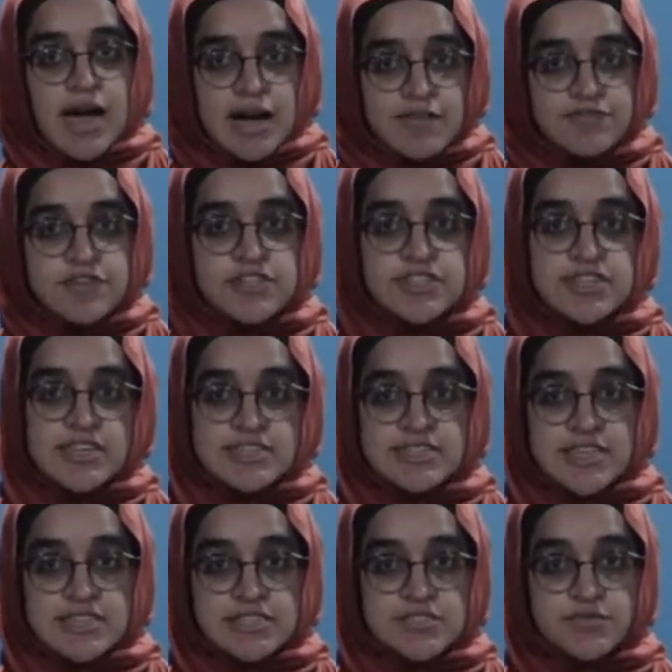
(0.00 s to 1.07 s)
After the
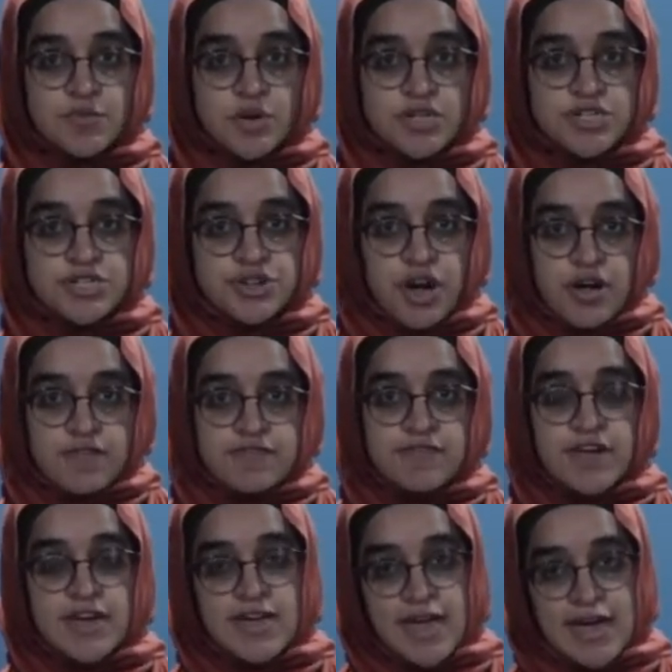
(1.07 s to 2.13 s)
excess is washed off,
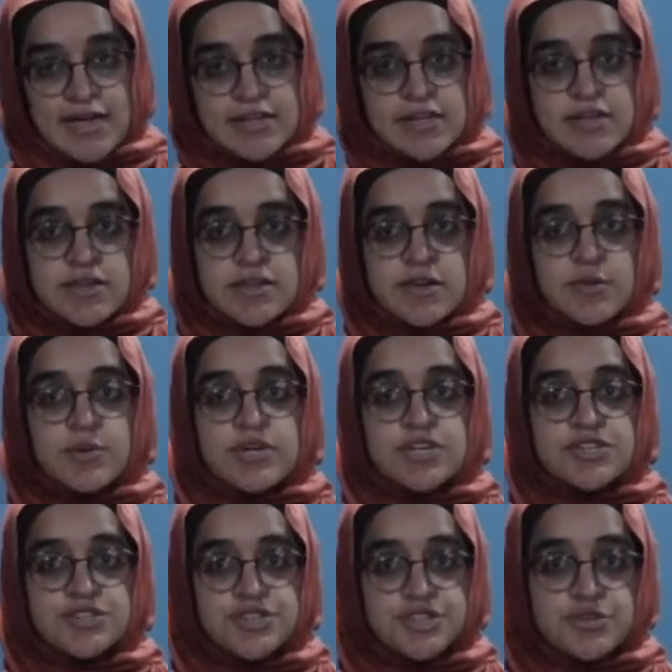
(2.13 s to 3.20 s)
again, we
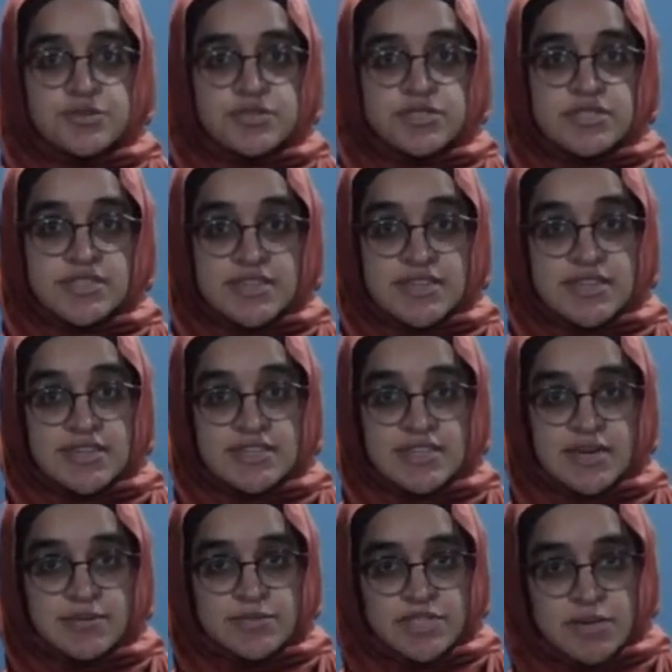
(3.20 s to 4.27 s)
introduce the
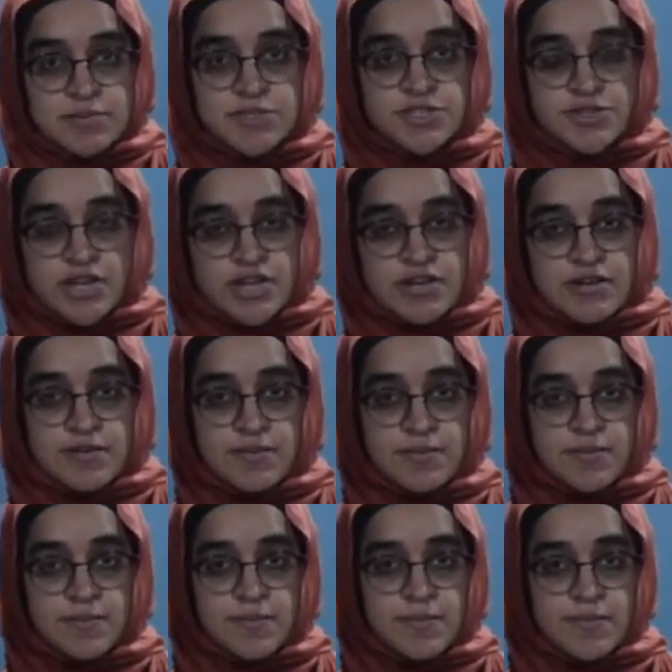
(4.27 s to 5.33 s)
DNA-zyme substrate.
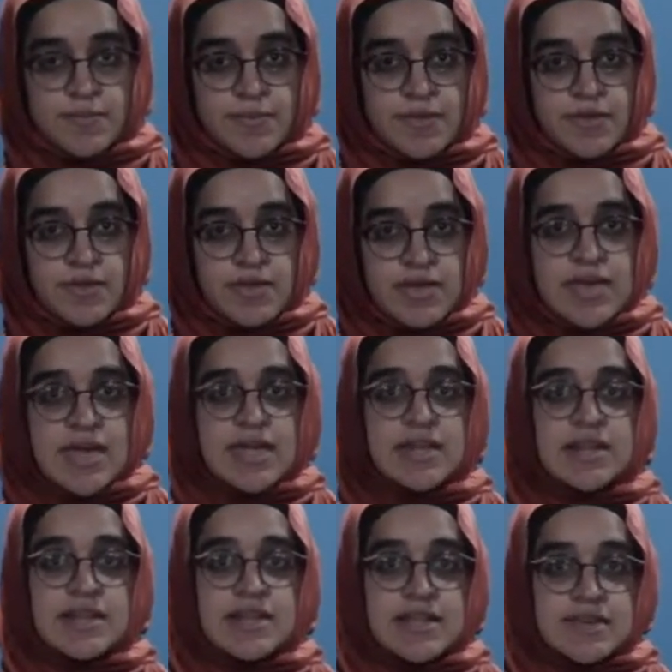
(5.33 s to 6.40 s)

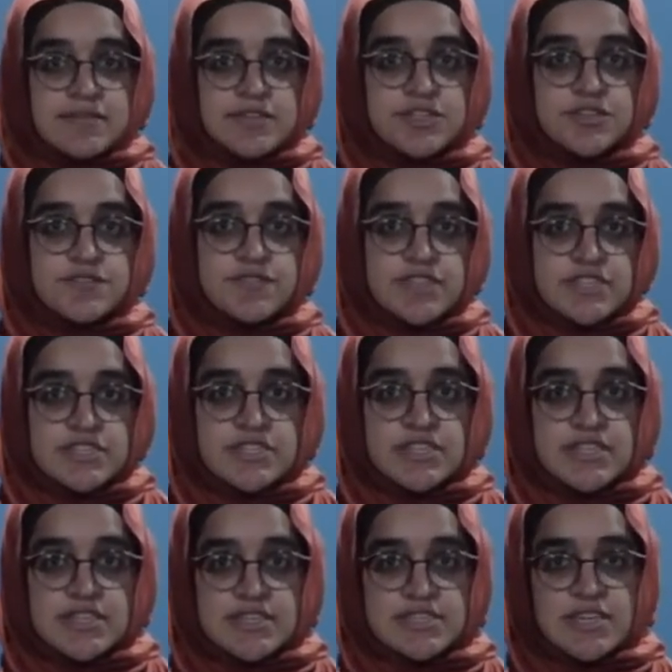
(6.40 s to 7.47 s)
And cleavage of this
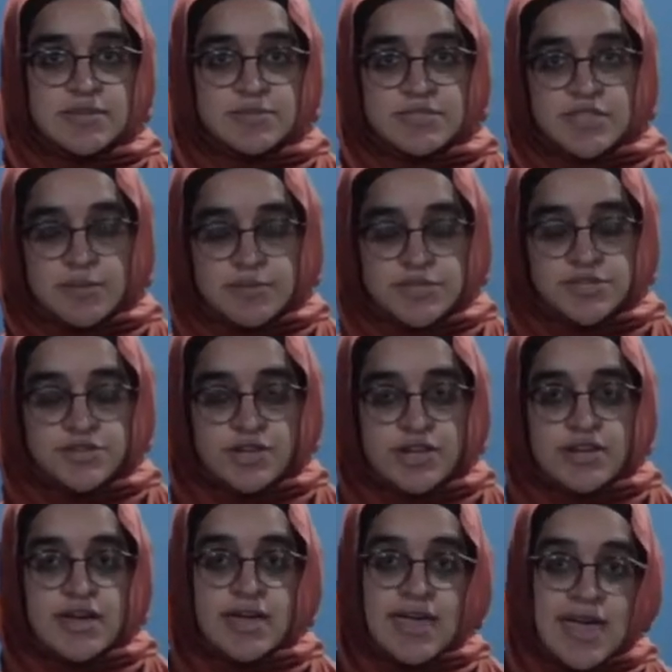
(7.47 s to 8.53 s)
DNA-zyme
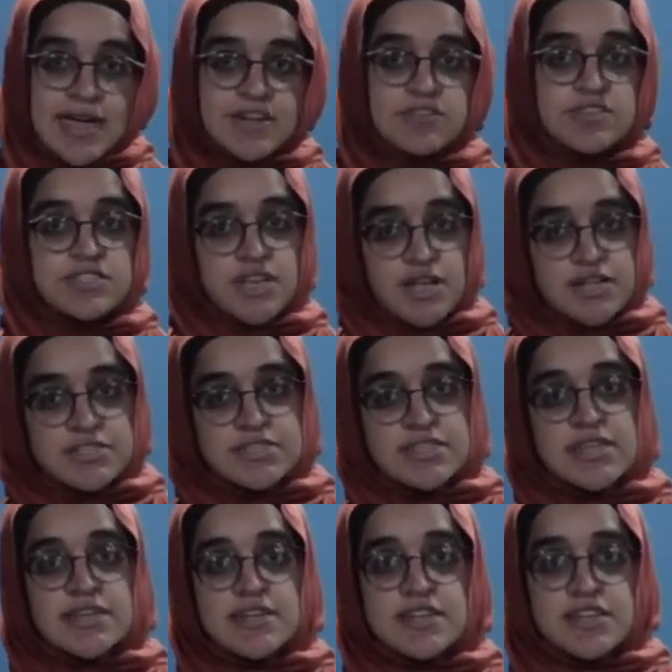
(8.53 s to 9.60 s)
substrate again results
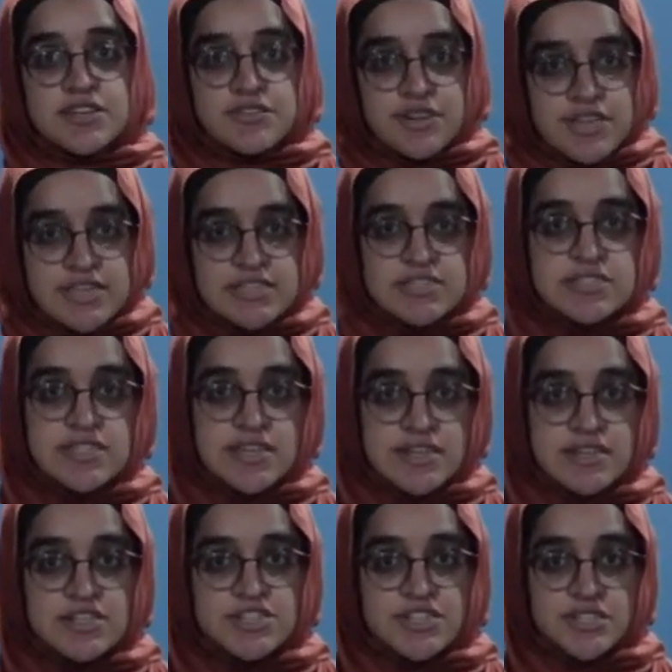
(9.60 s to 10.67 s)
in an increased
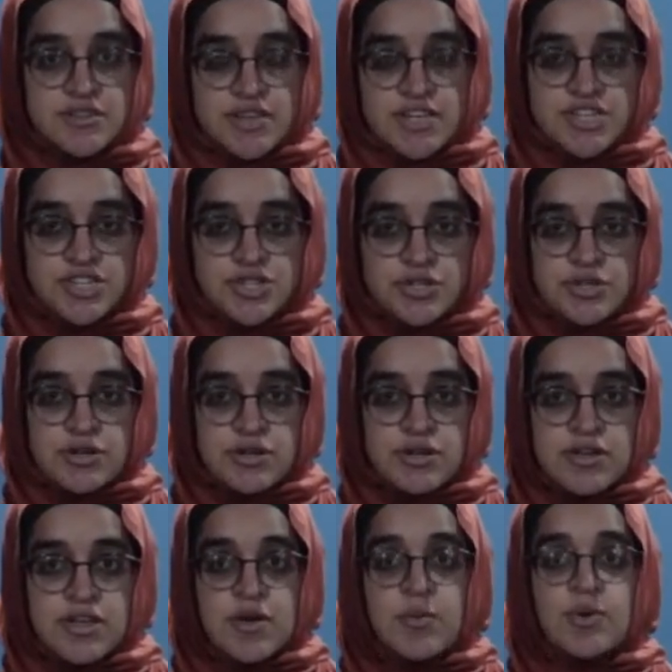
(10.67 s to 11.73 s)
signal generation,
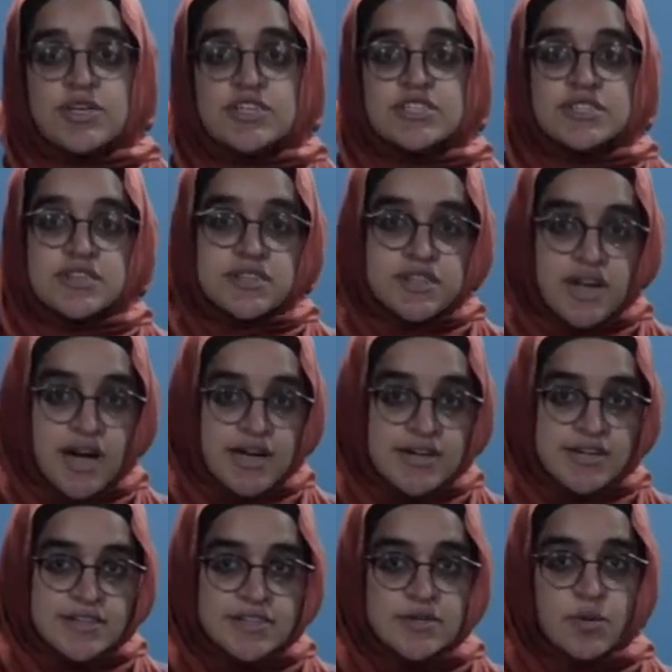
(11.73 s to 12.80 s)
which is
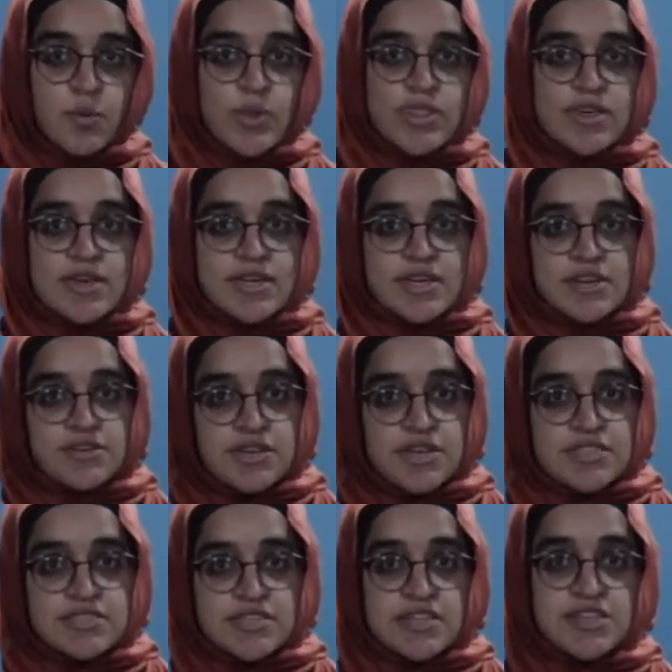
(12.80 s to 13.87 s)
concurrent with the
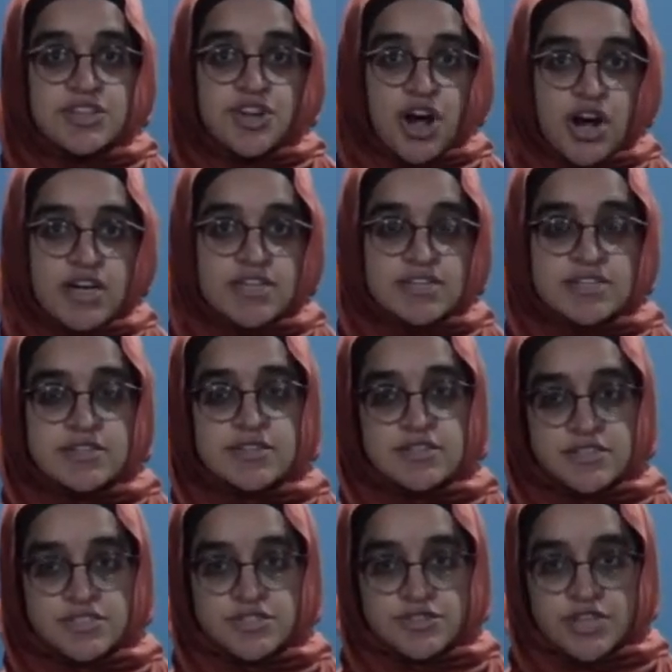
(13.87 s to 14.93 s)
increase in target
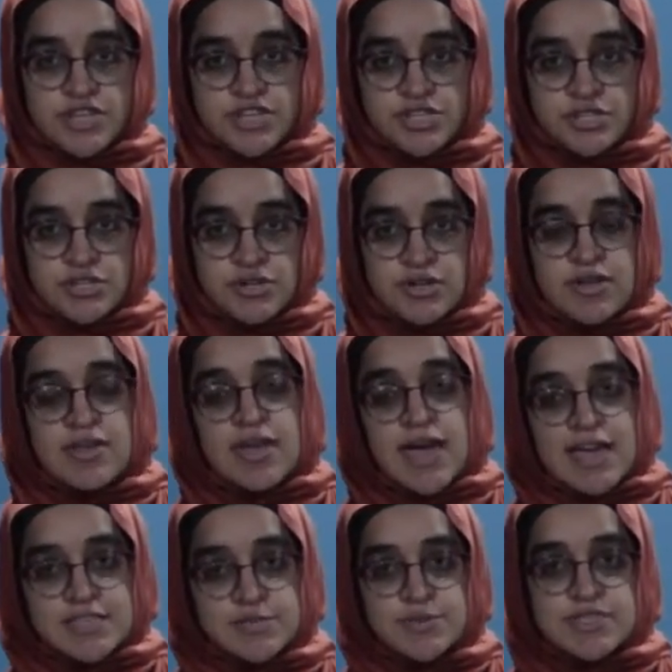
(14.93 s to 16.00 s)
concentration,
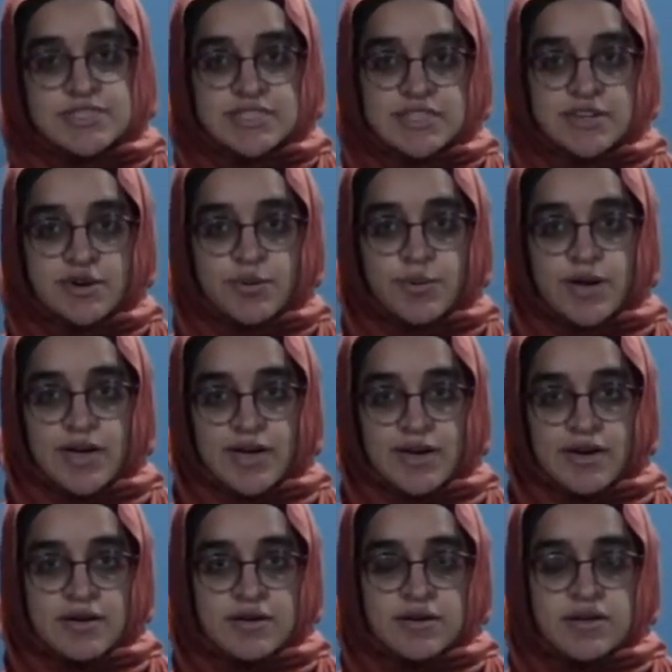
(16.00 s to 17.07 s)
as we see over
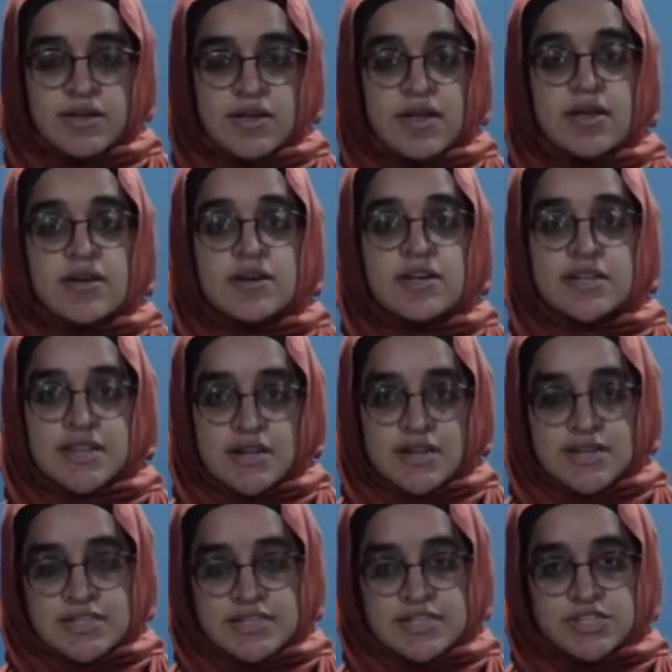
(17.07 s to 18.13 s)
here,
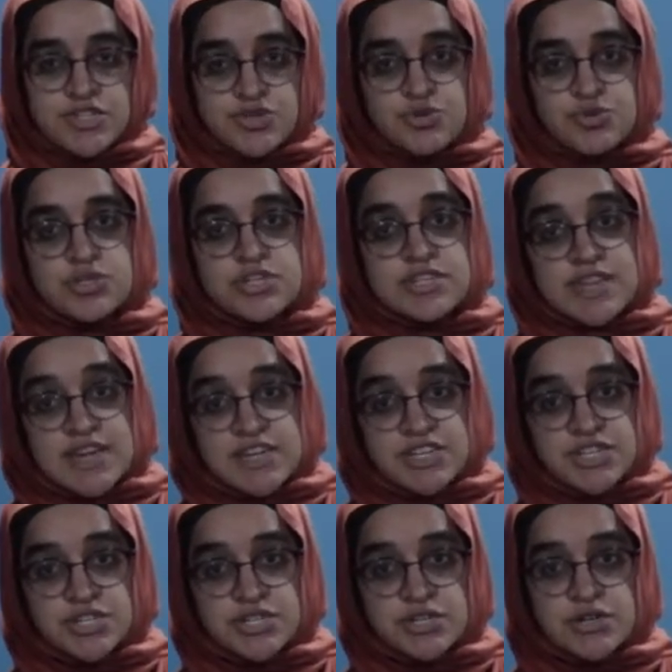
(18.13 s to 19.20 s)
leading to
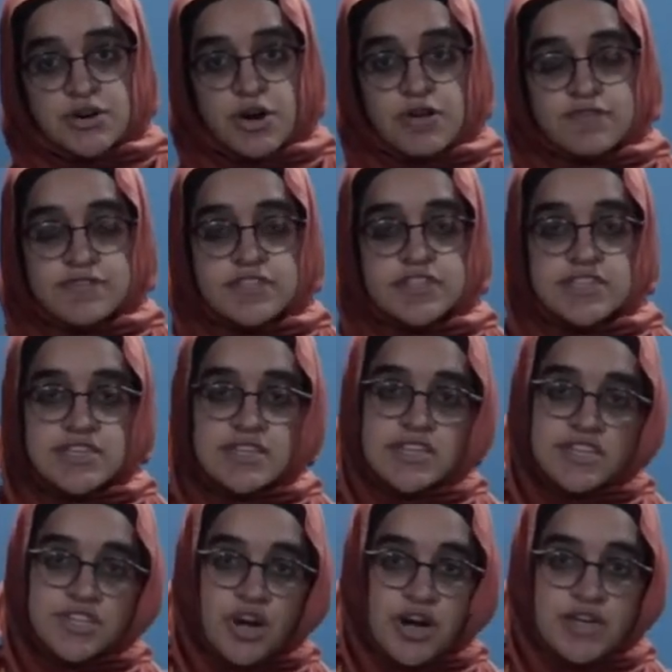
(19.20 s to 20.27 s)
detection of the
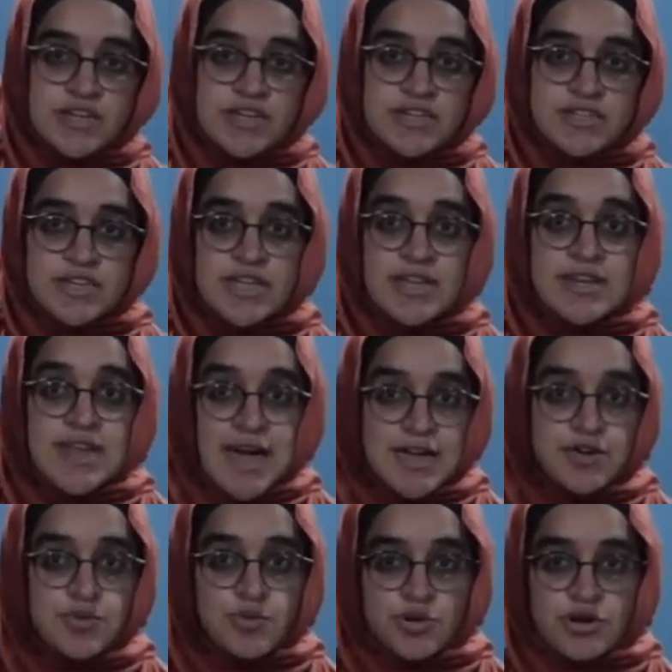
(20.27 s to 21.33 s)
DNA target in
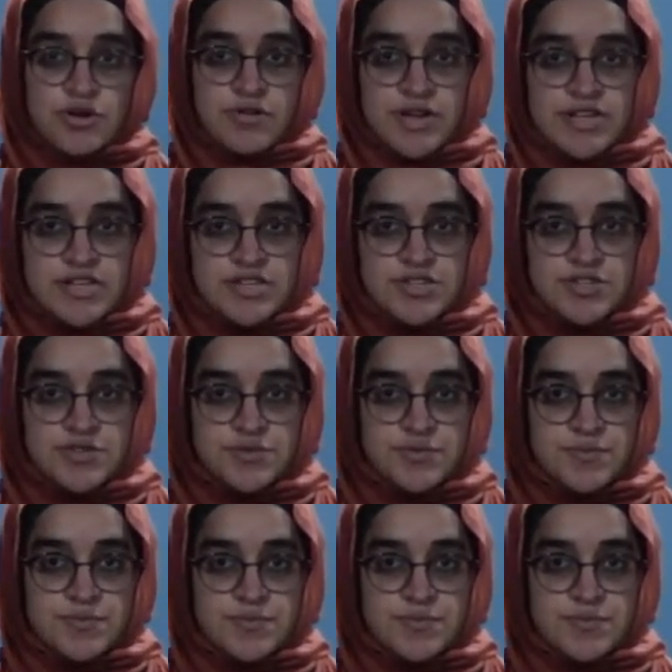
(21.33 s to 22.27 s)
nanomolar range.